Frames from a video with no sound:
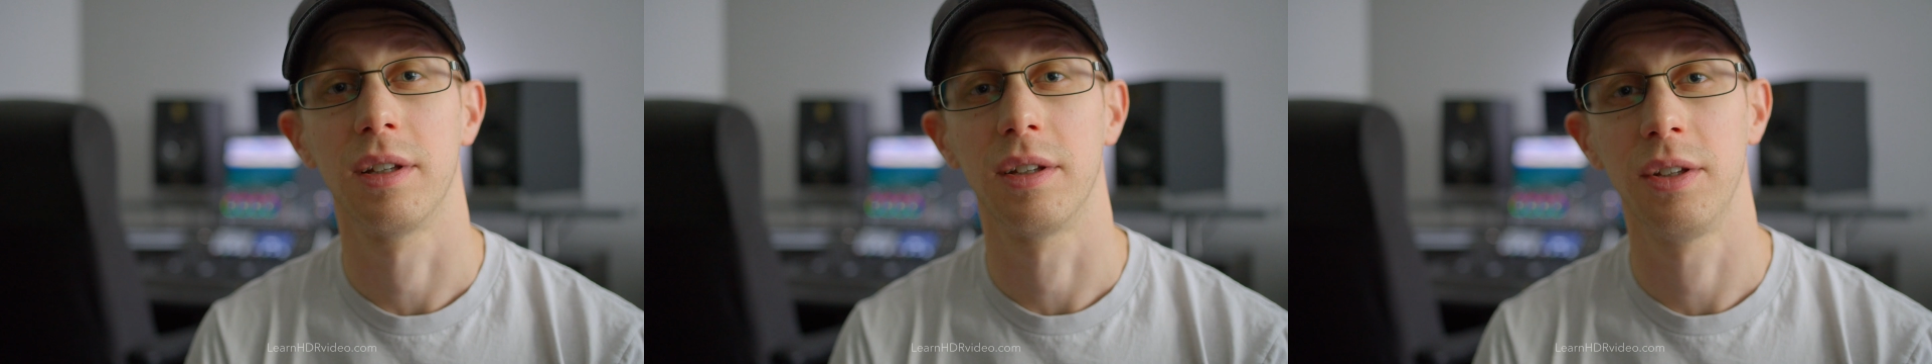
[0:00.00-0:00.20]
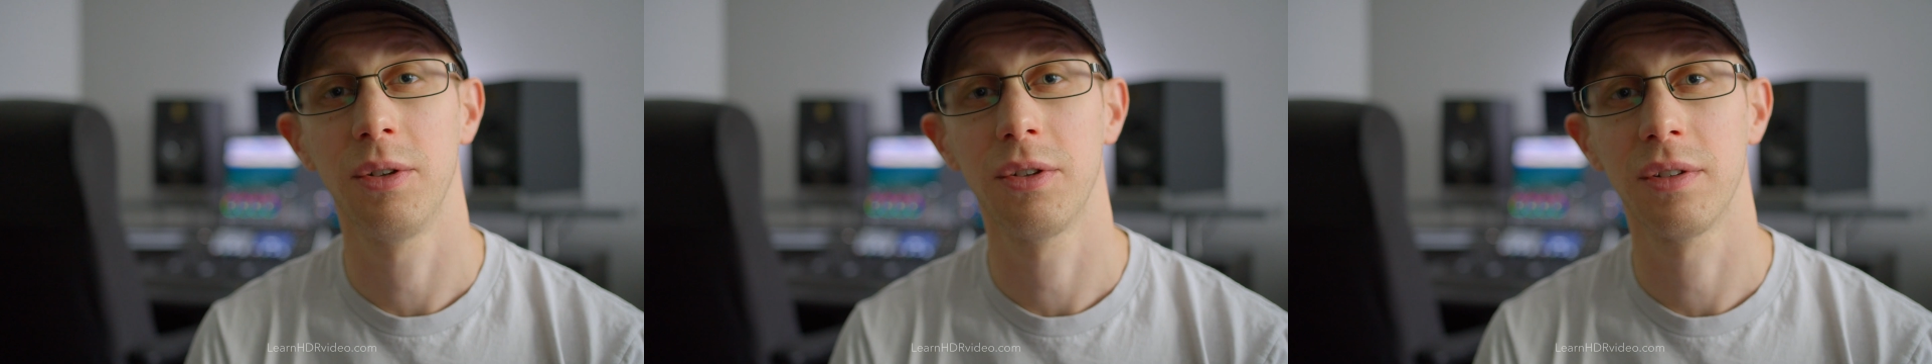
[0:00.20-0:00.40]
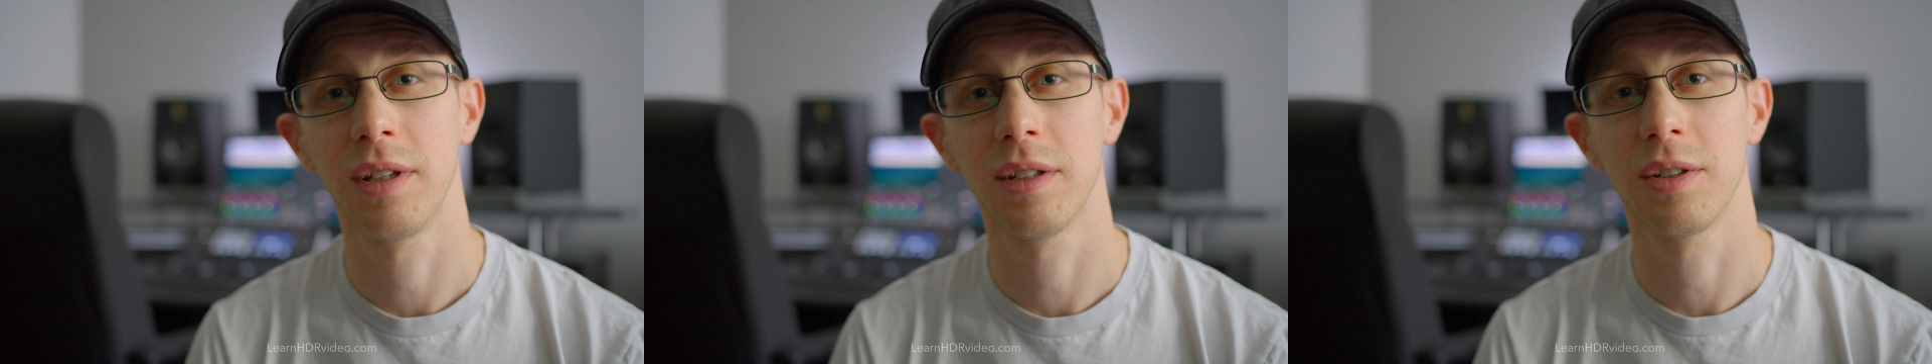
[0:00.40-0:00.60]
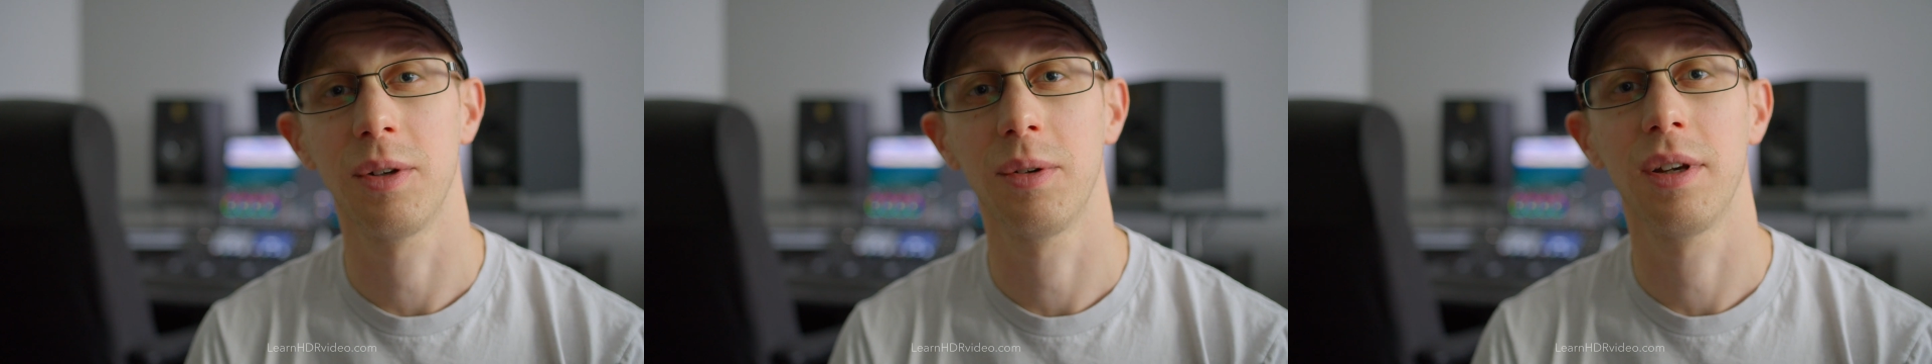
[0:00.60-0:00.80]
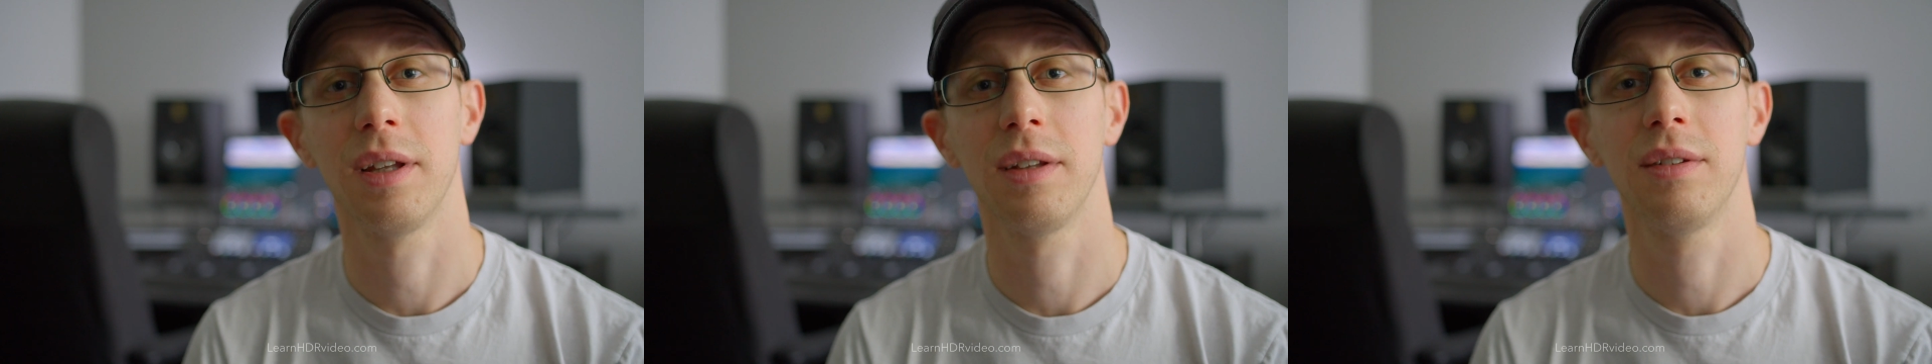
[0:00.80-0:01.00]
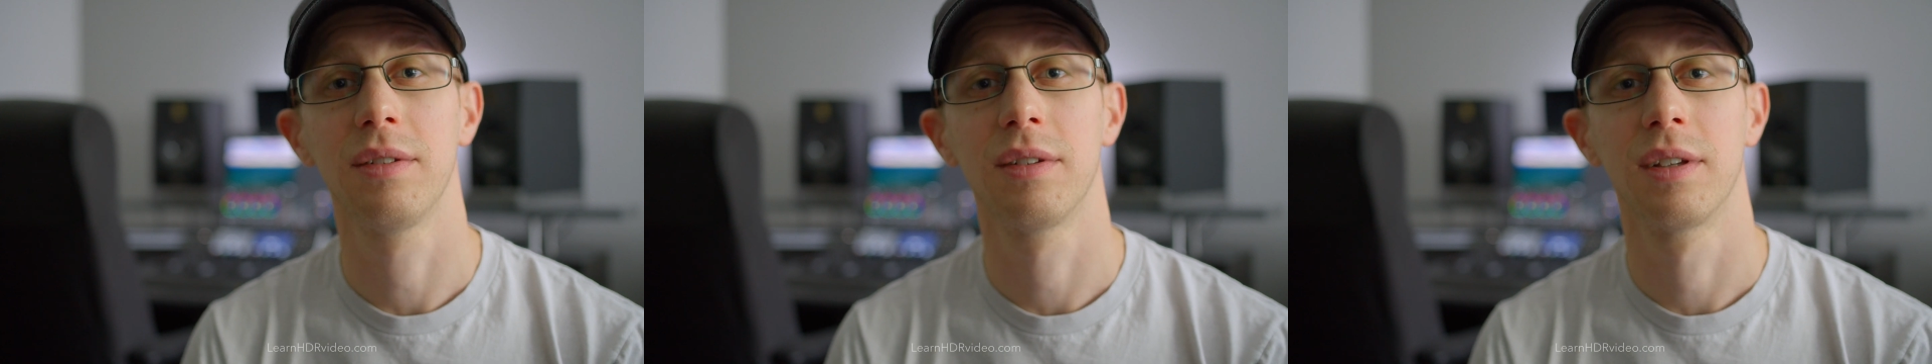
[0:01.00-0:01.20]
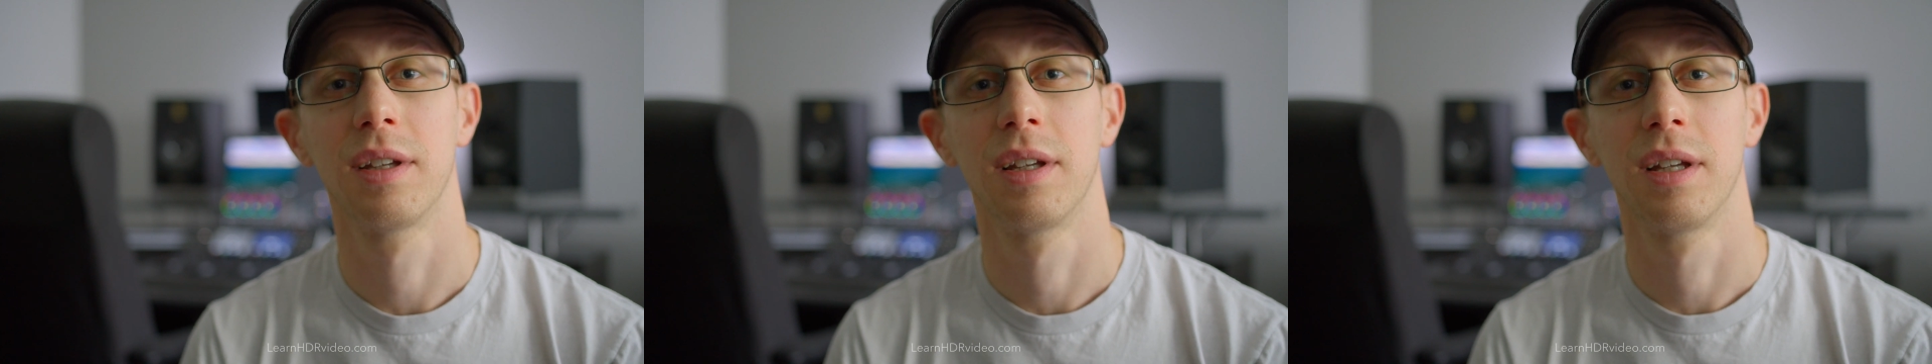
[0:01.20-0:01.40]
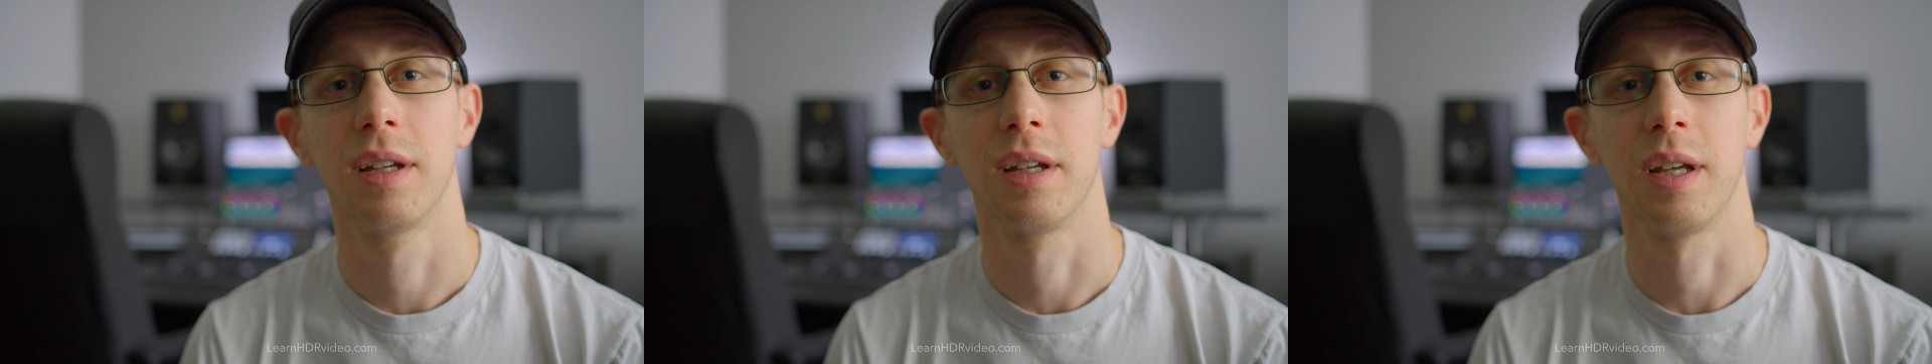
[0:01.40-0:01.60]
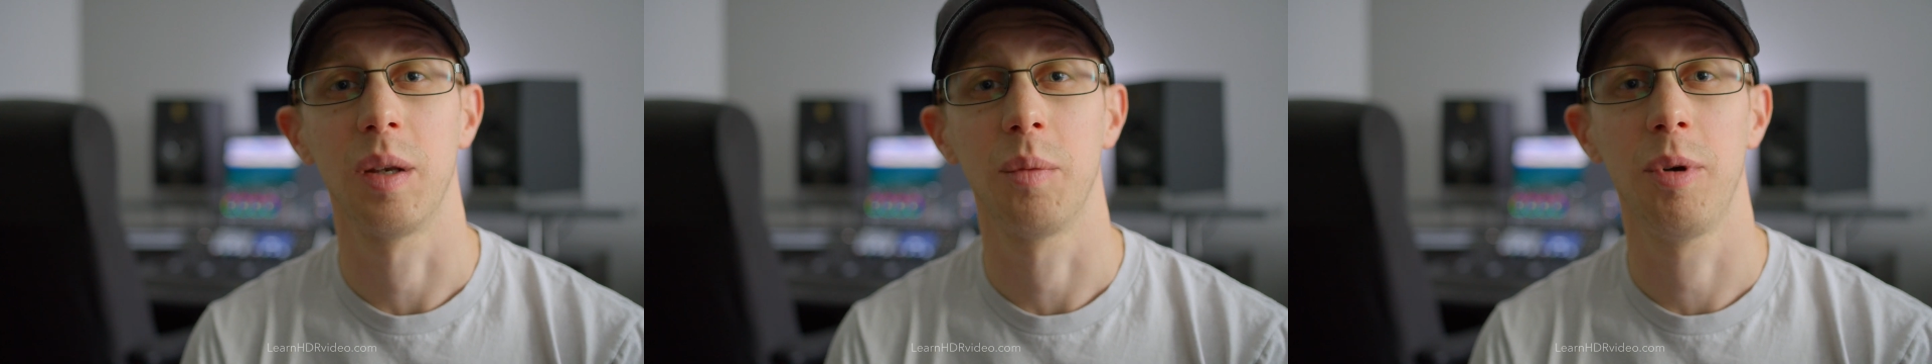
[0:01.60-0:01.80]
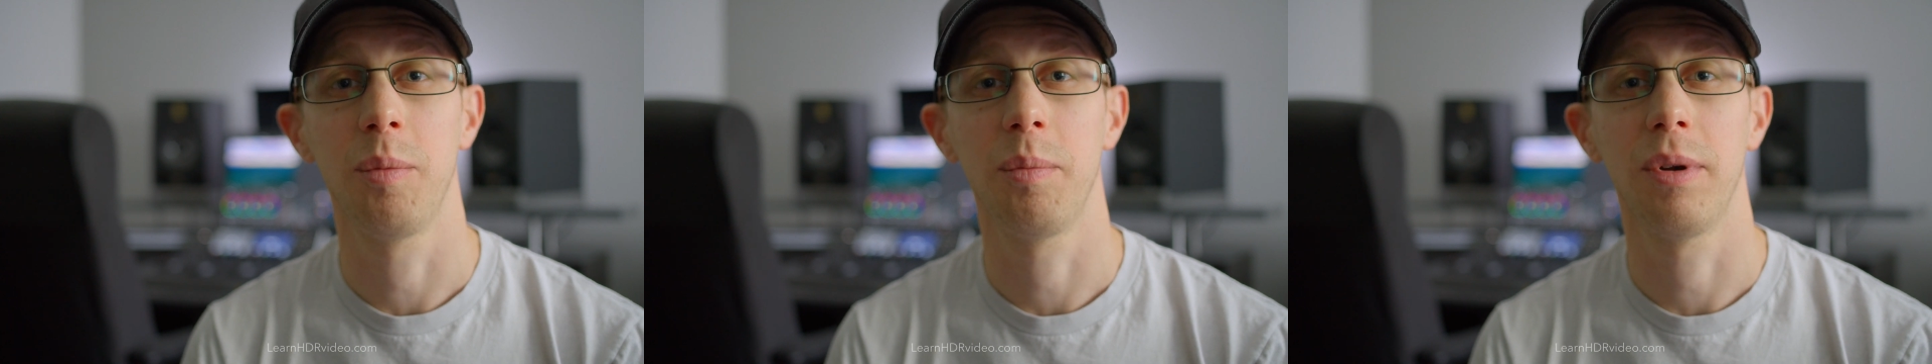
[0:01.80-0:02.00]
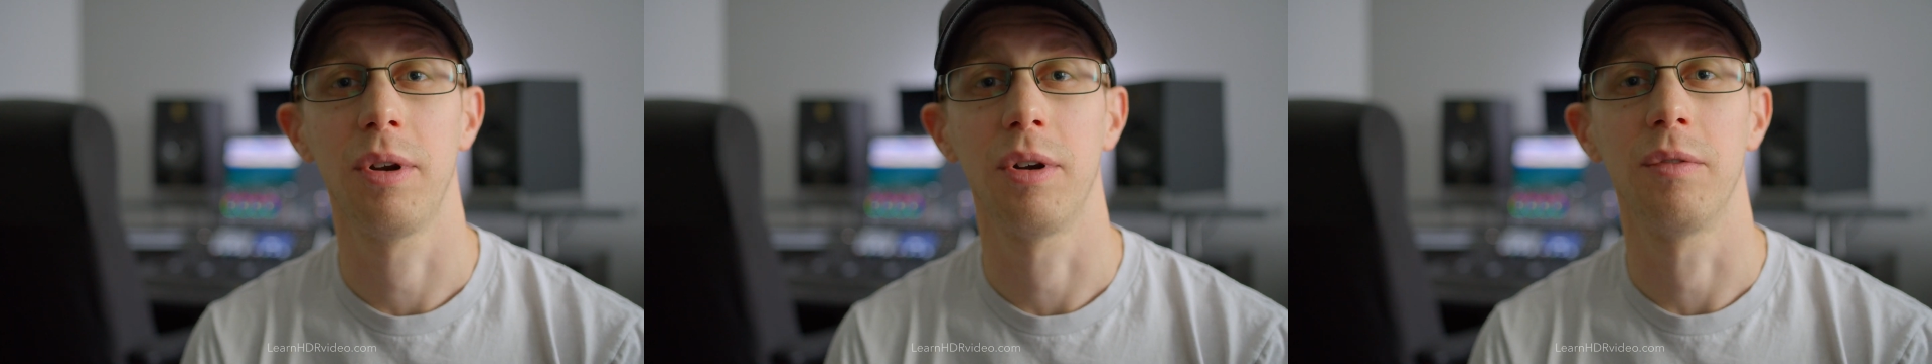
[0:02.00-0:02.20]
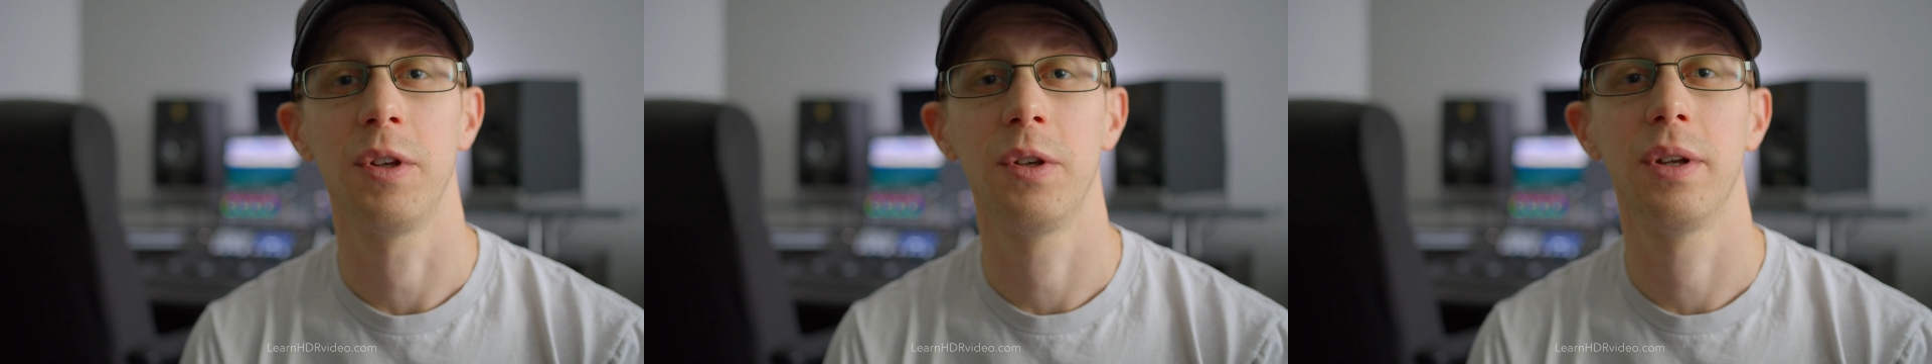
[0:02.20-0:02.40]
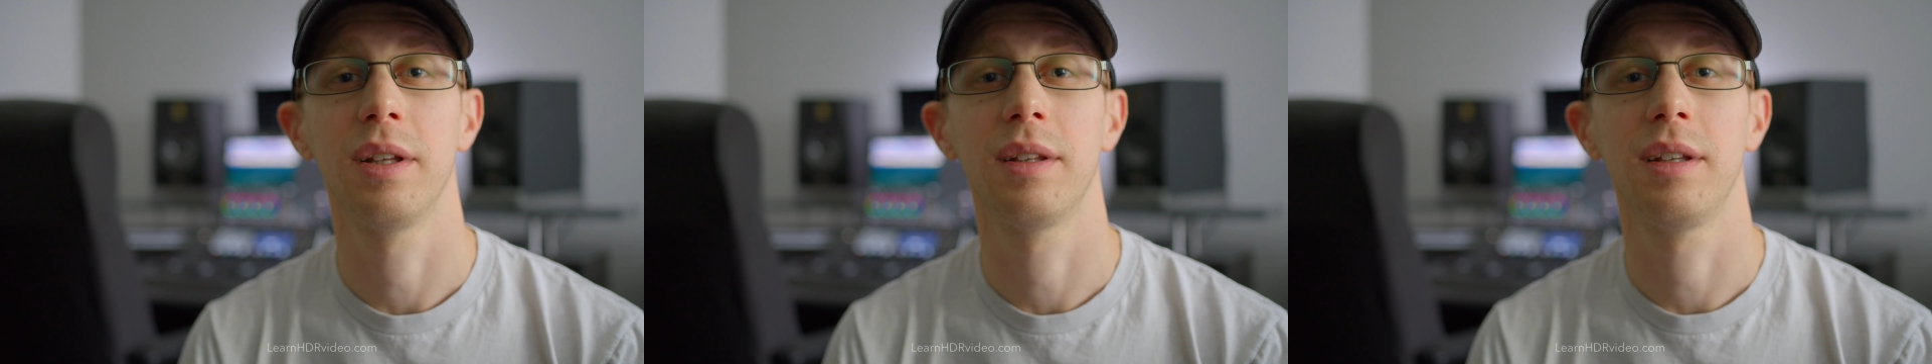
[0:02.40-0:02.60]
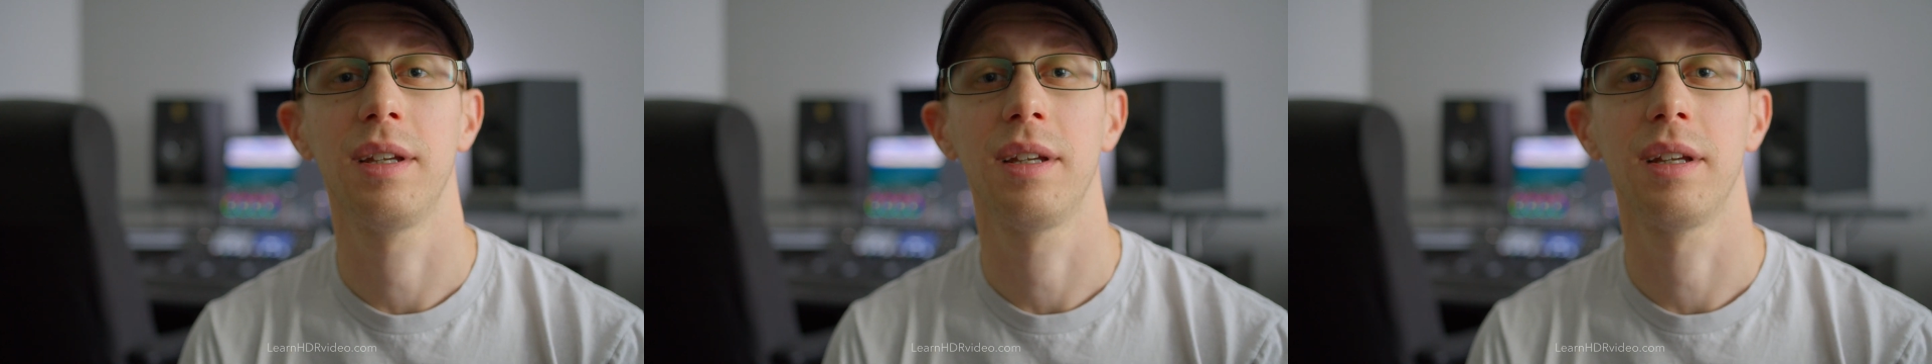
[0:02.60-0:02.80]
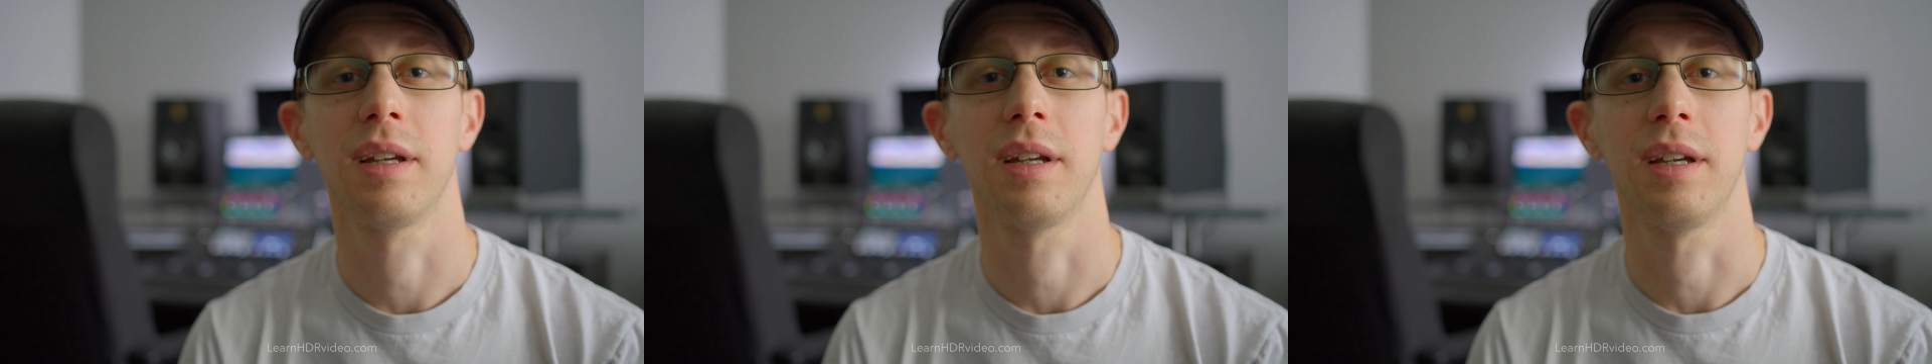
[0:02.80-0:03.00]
using these OLEDs and the popular video editing